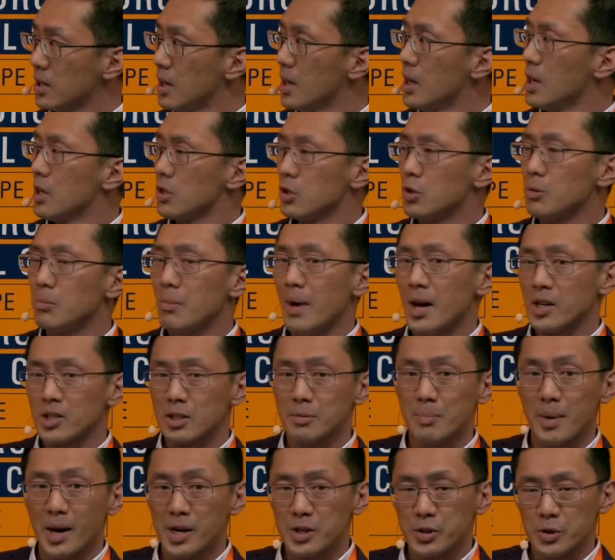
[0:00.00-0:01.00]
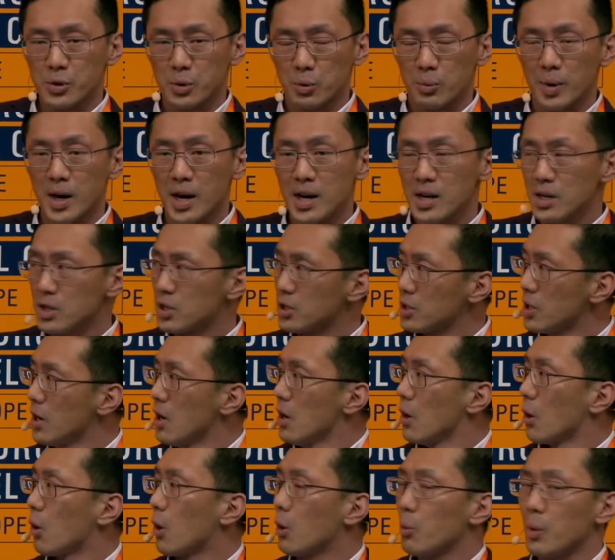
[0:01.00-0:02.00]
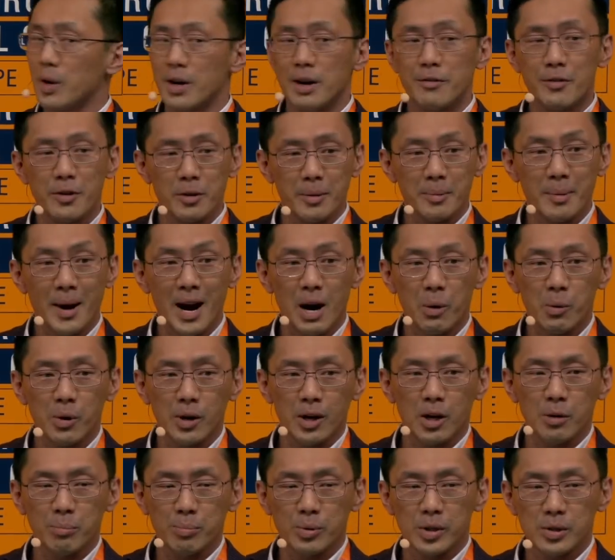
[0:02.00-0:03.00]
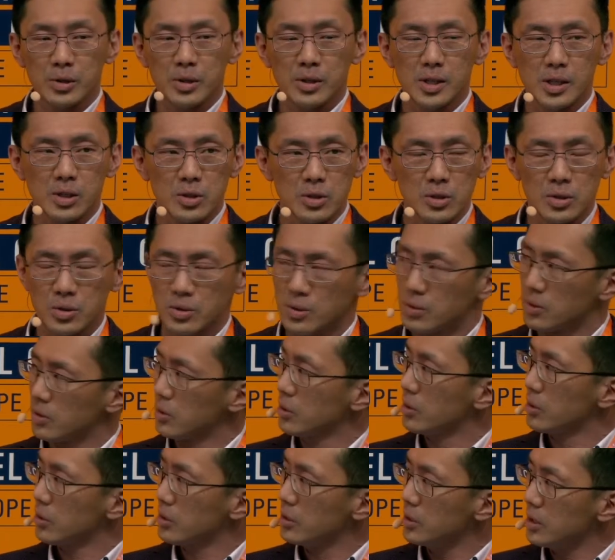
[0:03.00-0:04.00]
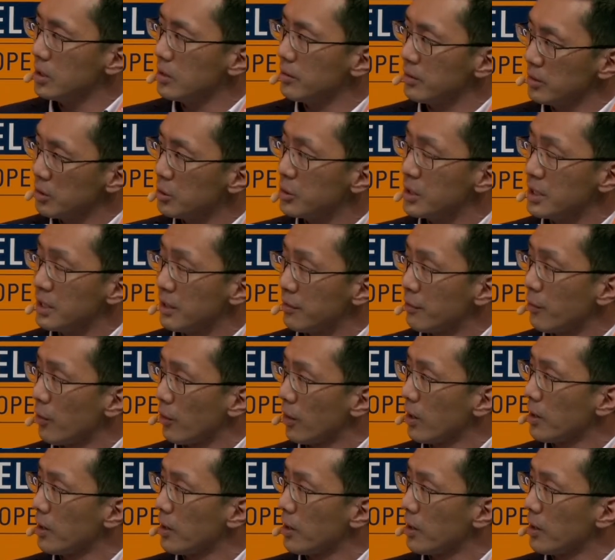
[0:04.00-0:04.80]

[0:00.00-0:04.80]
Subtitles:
to maximize your range or whatever the power output you need you need it for.